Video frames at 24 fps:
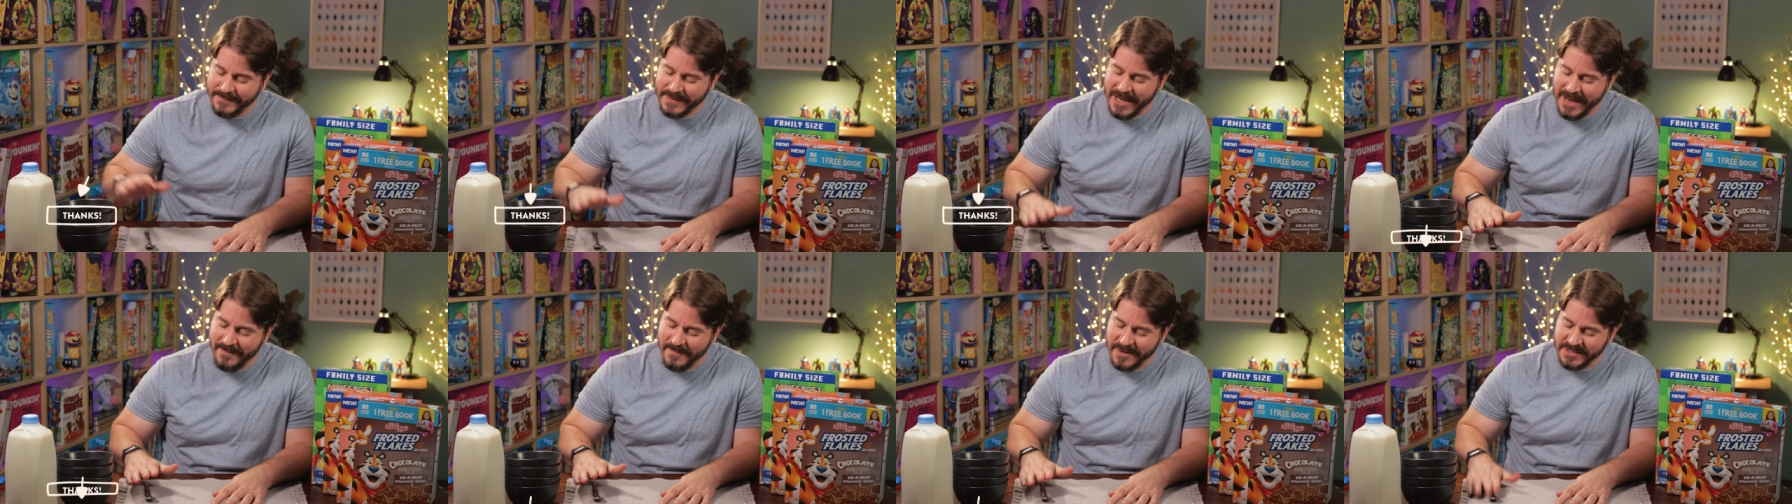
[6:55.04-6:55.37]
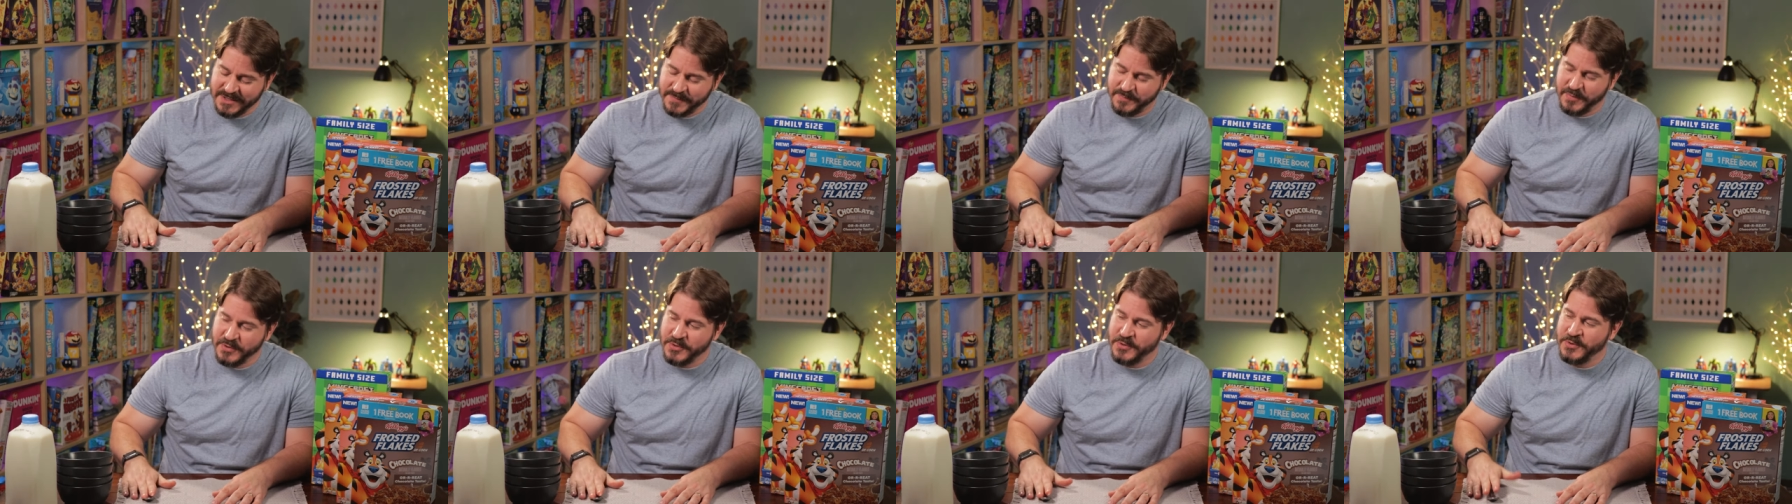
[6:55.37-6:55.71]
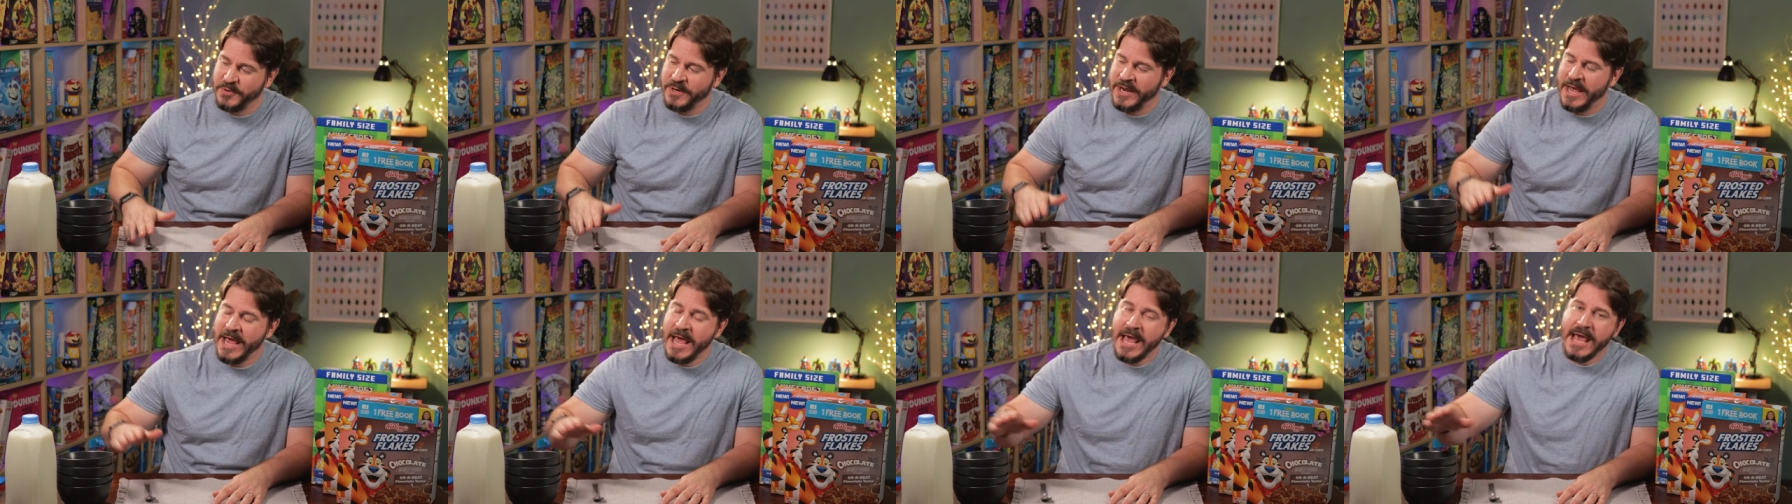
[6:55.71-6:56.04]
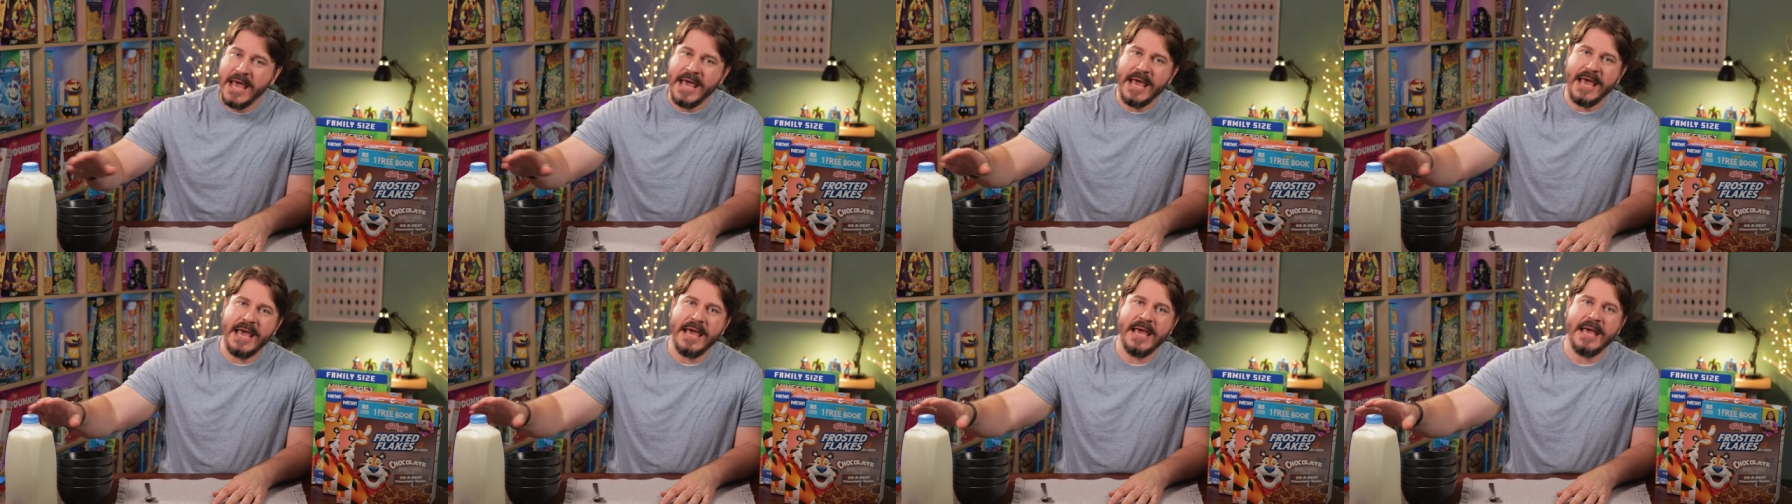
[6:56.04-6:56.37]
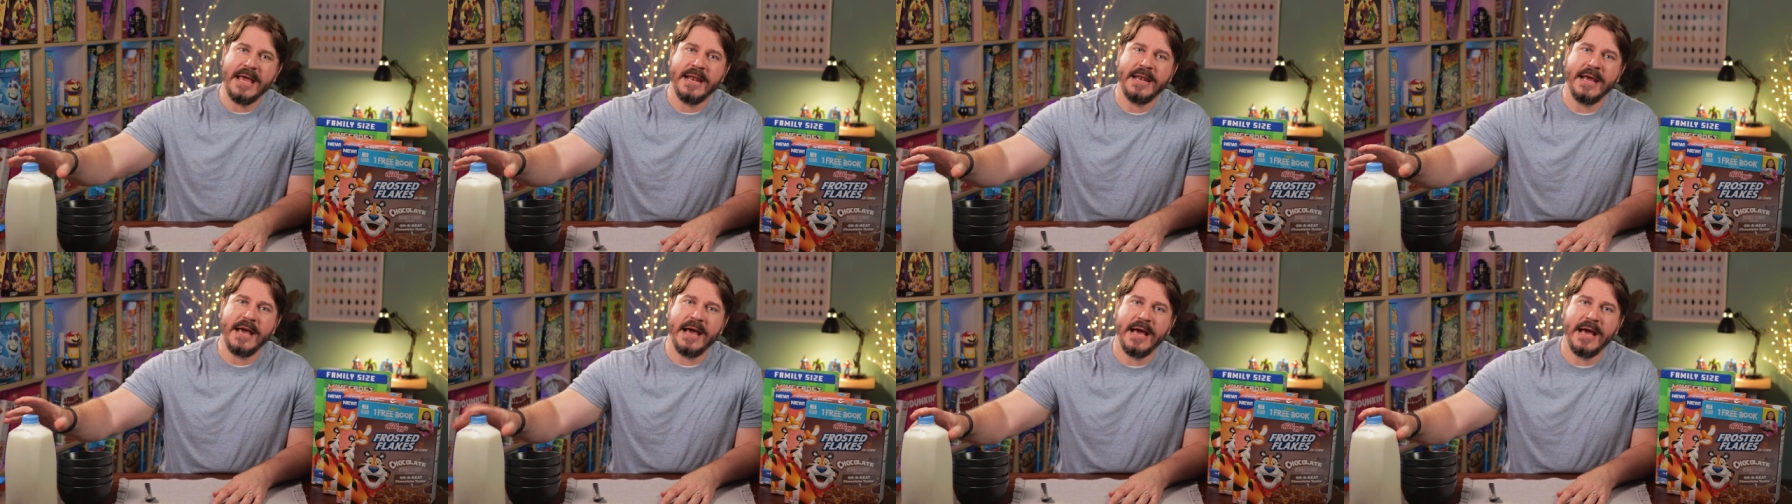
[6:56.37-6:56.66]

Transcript: I've got my spoon, and